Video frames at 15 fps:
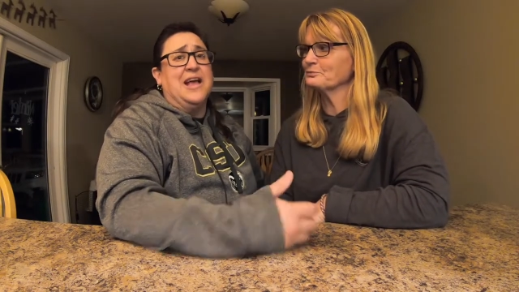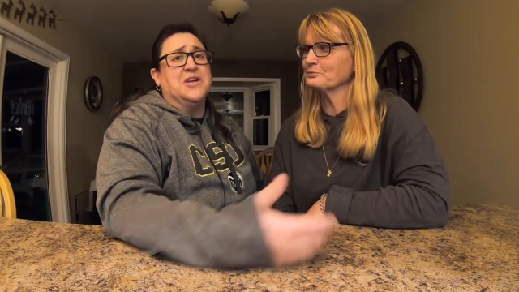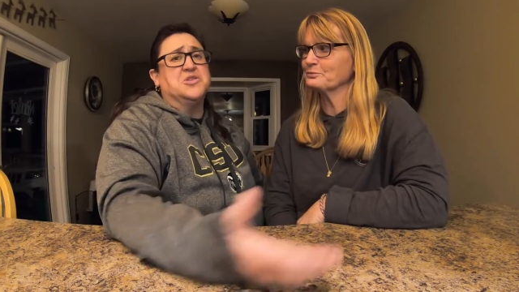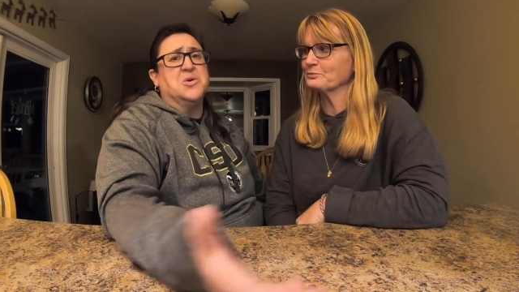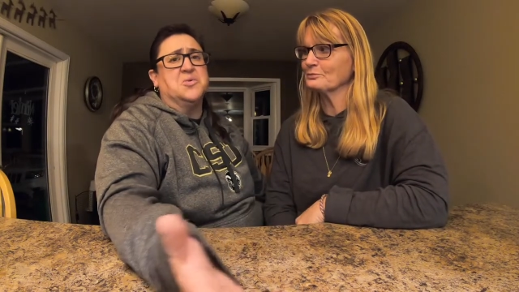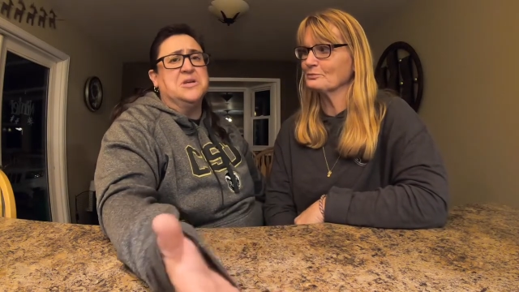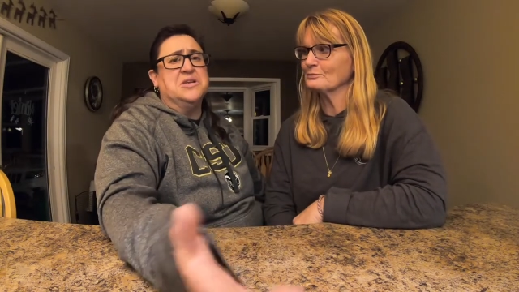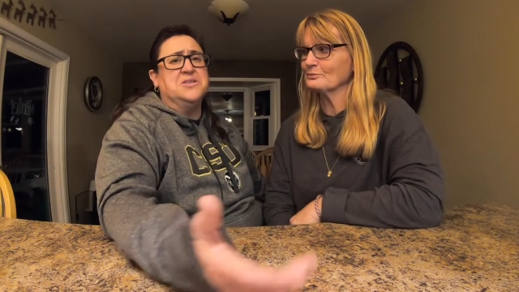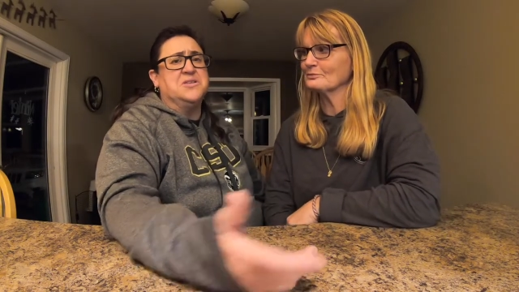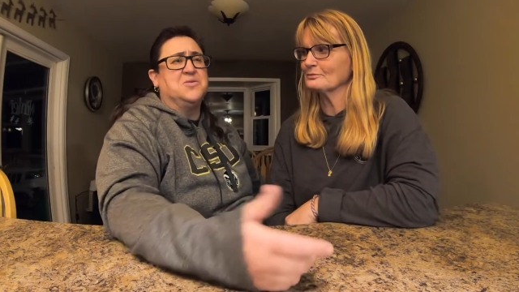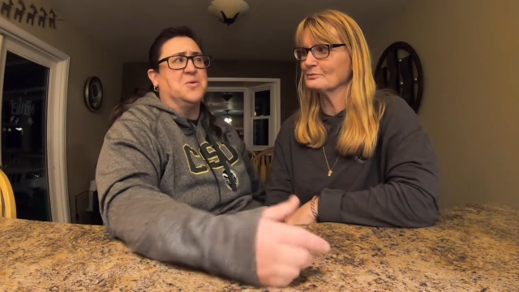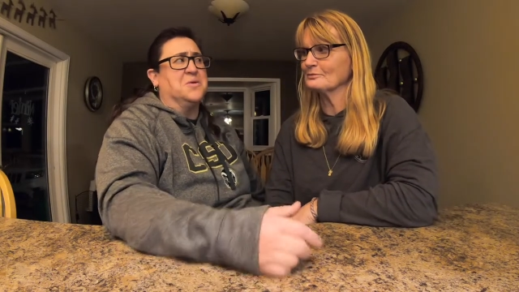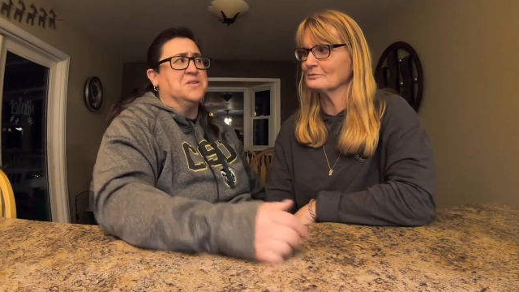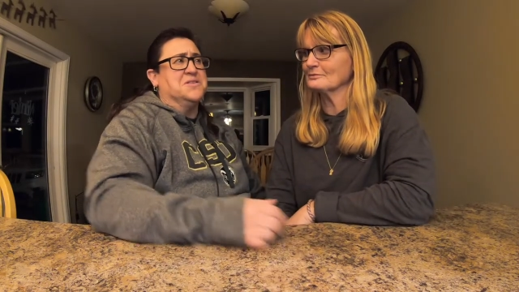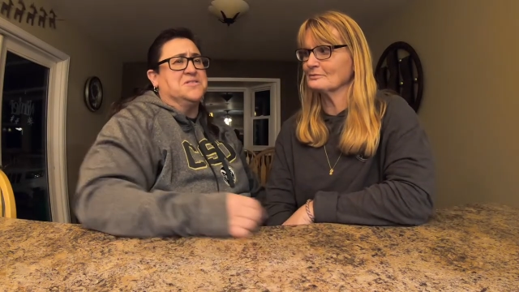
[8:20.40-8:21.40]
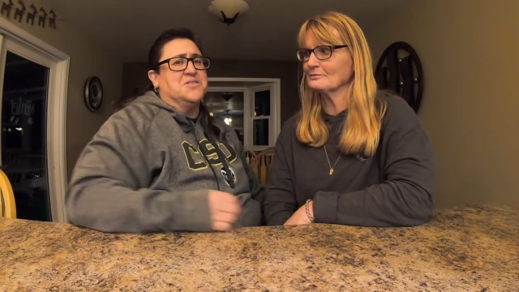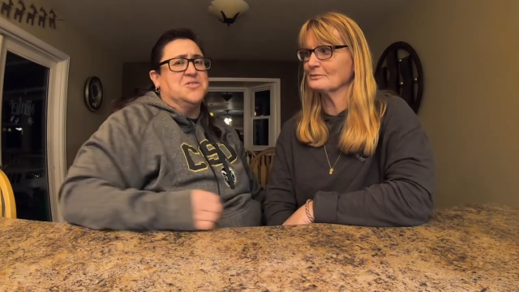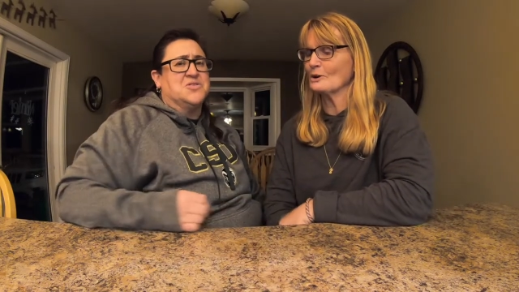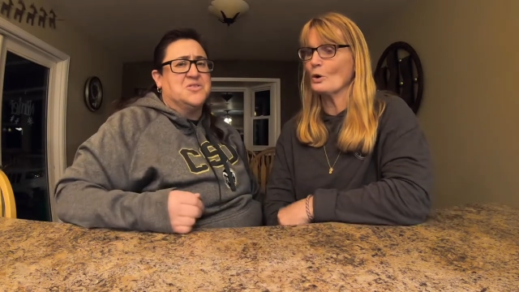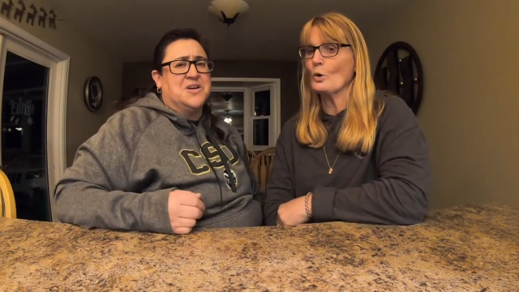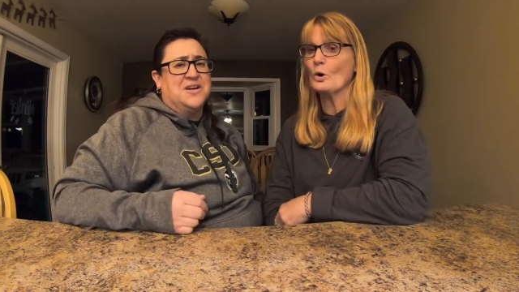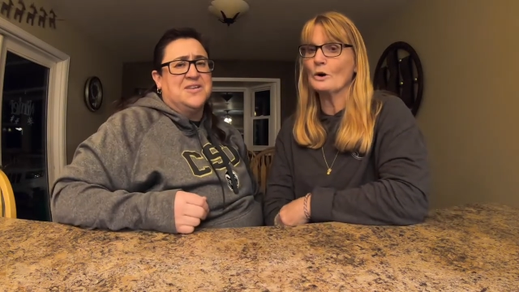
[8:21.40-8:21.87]
Speaker 1: don't eat corn nuts
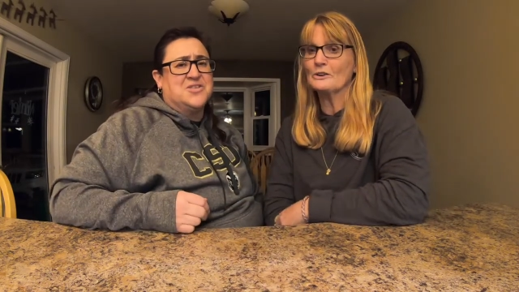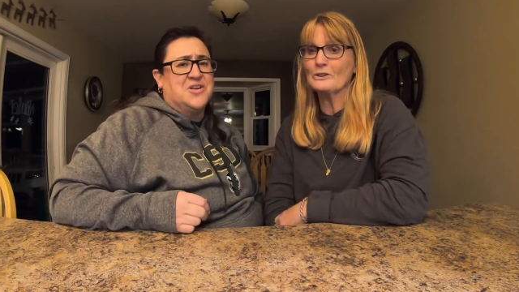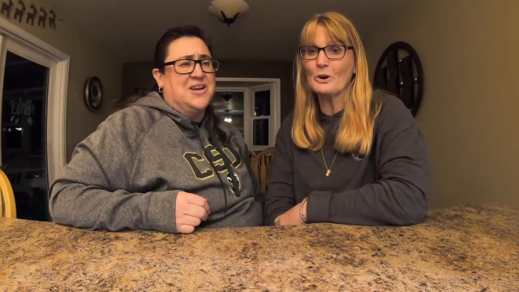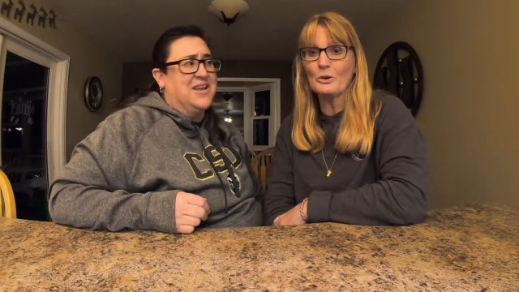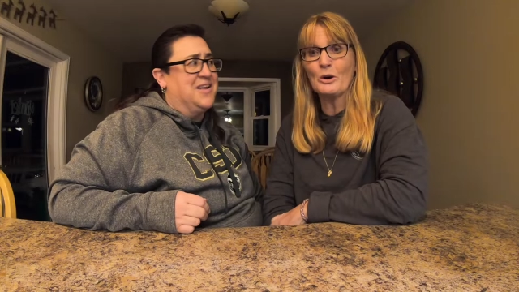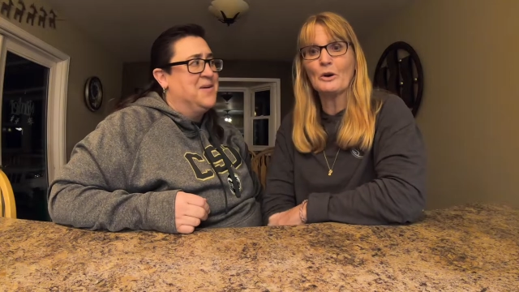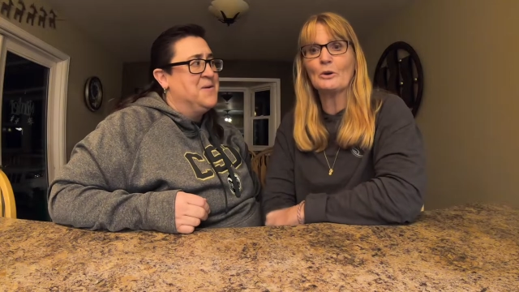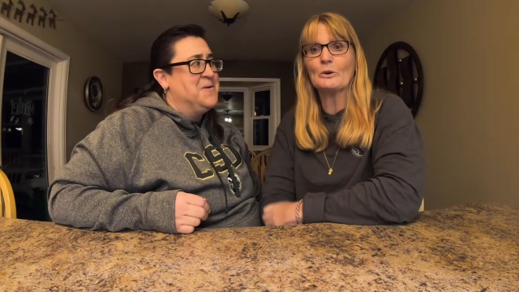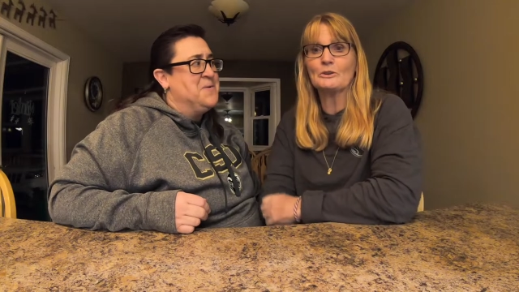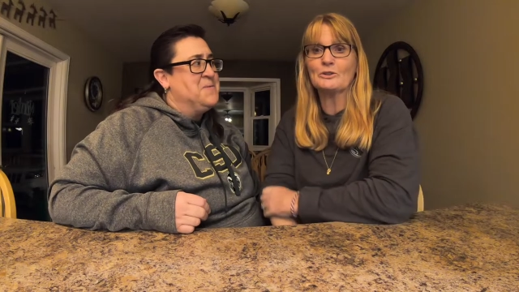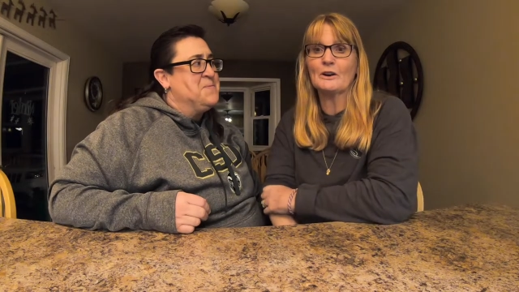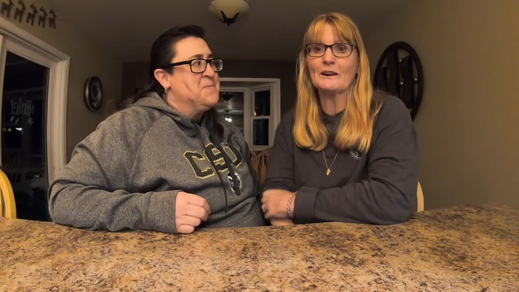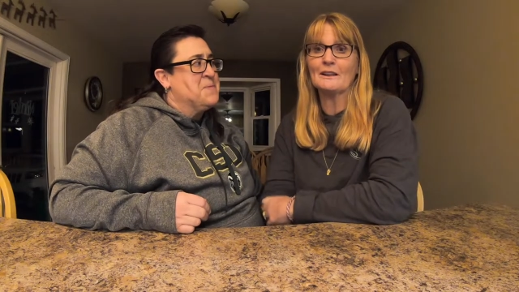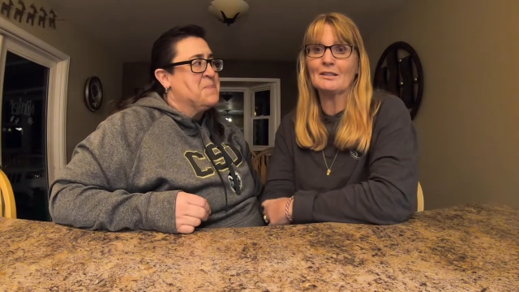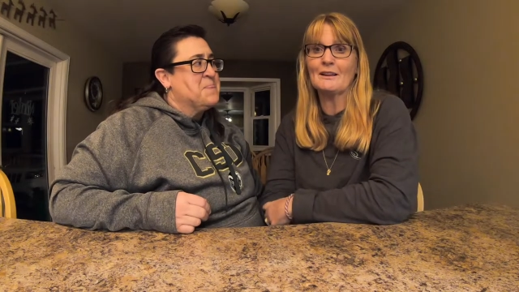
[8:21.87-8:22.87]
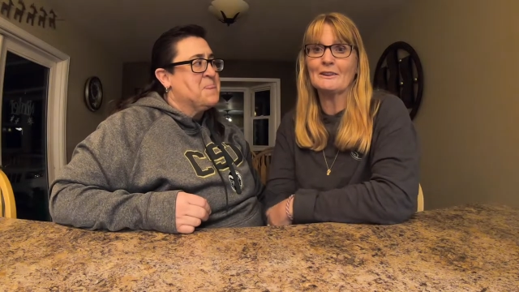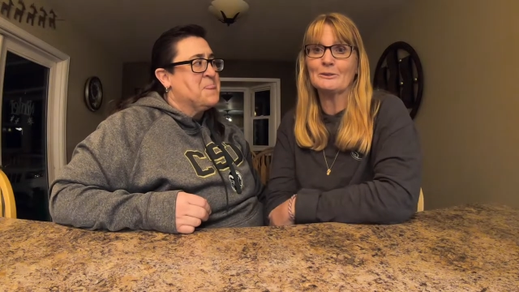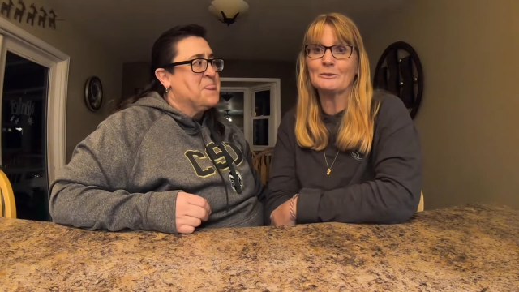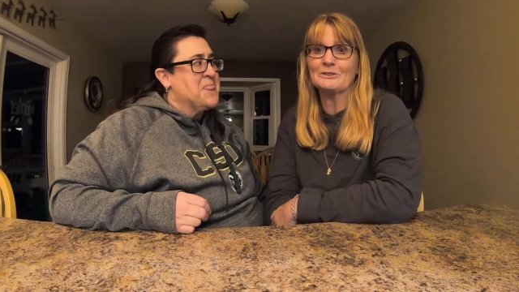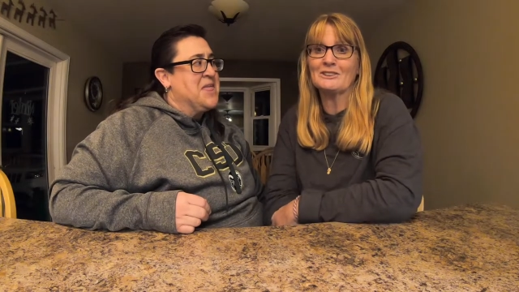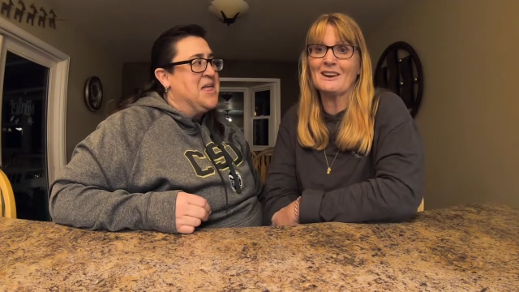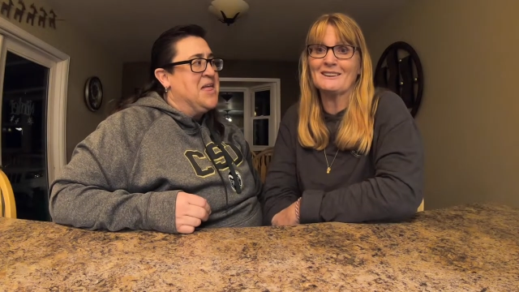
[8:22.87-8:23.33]
and training. Or don't
Speaker 2: go to a training class
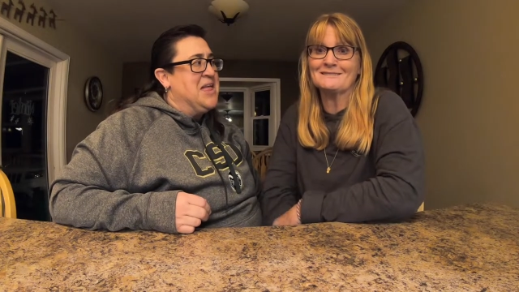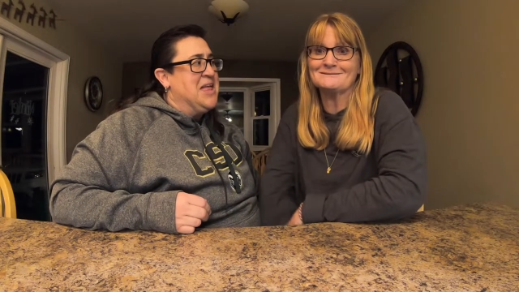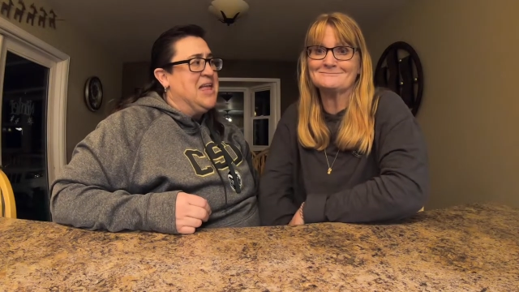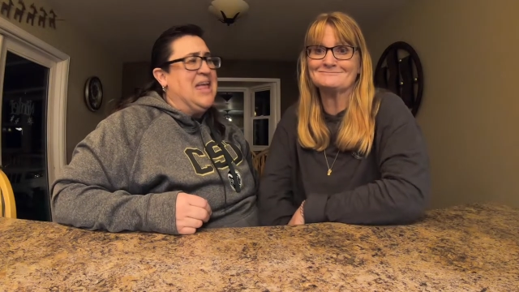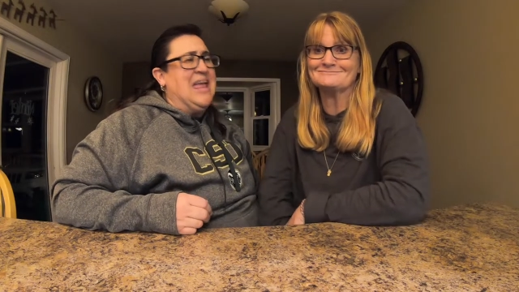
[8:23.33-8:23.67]
with Jen.